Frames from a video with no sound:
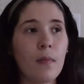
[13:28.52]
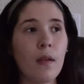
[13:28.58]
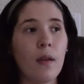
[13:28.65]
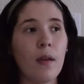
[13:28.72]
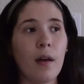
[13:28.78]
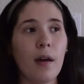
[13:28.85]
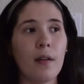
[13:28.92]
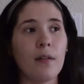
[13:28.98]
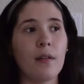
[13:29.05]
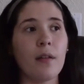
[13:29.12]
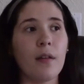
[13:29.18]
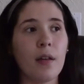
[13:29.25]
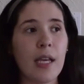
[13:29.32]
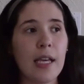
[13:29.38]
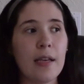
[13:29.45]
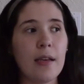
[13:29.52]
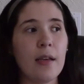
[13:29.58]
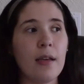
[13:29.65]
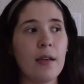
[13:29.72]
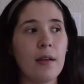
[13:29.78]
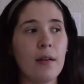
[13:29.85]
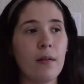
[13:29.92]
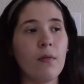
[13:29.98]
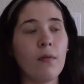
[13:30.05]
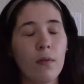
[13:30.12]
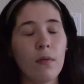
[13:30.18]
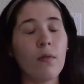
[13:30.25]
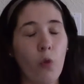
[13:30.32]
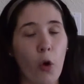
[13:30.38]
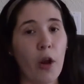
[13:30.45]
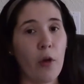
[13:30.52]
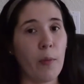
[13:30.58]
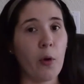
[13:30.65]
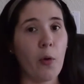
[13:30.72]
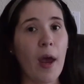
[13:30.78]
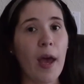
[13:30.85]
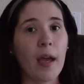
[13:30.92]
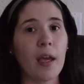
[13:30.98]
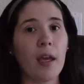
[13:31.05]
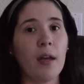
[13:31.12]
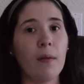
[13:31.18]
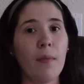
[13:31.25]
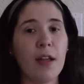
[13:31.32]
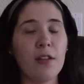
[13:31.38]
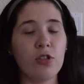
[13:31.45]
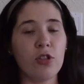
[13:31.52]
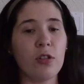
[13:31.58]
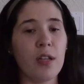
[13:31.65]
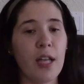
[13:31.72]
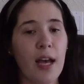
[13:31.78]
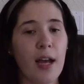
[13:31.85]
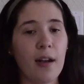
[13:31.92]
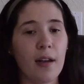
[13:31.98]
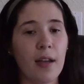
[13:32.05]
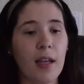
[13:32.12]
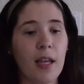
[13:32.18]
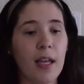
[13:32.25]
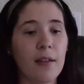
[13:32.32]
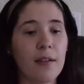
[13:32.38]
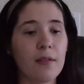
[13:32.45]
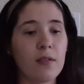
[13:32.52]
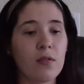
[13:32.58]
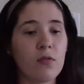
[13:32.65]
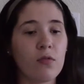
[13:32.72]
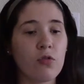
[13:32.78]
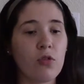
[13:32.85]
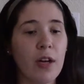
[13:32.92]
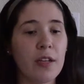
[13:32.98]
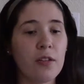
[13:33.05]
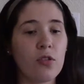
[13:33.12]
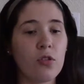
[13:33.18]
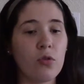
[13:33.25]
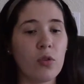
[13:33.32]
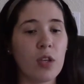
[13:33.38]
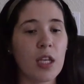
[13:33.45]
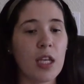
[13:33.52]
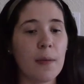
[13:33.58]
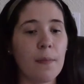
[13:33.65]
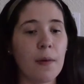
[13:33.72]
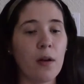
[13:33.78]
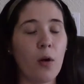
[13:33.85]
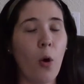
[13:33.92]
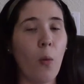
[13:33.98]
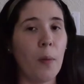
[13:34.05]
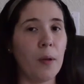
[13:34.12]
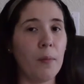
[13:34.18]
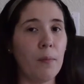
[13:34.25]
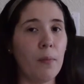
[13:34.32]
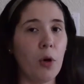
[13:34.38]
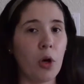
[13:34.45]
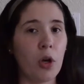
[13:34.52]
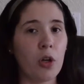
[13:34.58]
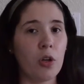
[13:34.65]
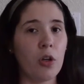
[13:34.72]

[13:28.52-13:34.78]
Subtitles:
And Greg McCracken mentioned that he's trying to keep it open book,